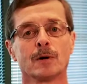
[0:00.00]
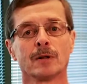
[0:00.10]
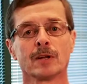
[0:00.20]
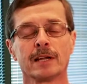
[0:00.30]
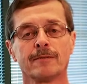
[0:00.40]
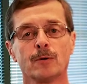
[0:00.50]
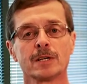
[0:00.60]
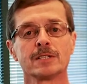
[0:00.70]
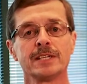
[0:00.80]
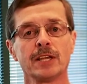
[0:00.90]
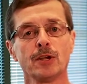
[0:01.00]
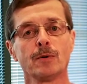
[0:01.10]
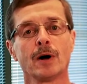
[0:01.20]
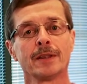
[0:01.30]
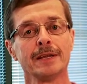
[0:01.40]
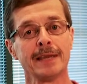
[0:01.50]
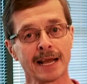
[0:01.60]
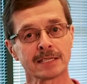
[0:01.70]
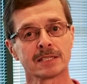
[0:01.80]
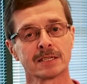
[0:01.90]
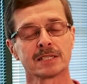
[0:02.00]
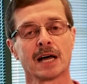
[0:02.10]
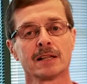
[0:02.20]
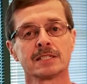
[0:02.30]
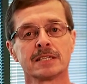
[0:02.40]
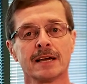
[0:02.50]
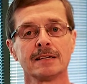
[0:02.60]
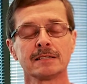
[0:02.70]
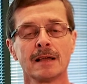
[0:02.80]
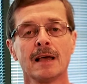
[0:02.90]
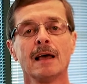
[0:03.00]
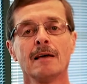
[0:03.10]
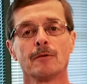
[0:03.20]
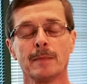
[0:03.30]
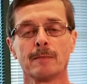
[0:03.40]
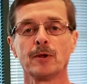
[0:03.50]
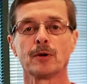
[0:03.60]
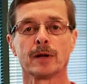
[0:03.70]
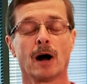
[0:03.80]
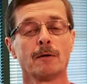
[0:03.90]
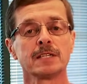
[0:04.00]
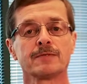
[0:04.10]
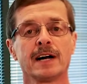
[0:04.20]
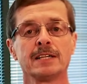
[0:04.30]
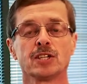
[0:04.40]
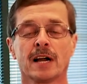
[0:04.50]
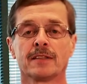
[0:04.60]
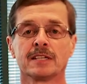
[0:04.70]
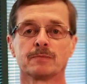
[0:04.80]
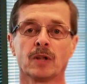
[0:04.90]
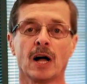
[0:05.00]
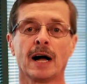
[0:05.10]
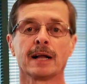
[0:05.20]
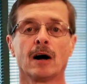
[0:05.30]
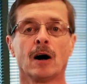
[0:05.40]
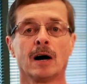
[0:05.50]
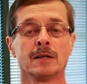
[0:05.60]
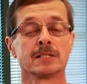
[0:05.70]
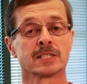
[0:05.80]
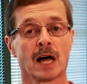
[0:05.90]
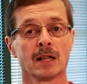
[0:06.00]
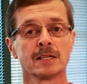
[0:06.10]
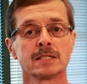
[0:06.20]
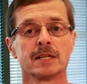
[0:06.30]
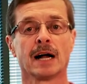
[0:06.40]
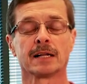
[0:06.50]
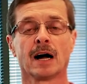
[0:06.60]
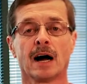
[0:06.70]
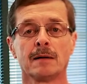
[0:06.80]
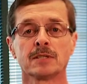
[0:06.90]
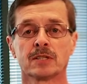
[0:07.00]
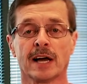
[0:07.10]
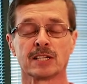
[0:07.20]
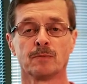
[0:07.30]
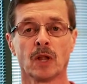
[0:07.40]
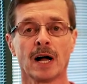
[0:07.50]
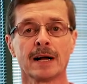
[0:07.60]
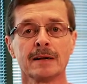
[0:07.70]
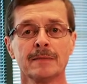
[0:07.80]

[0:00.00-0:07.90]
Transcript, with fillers: we're looking forward to seeing you on the next Solace Says. Remember, you can always find Jonathan's blog on solace dot com slash blog,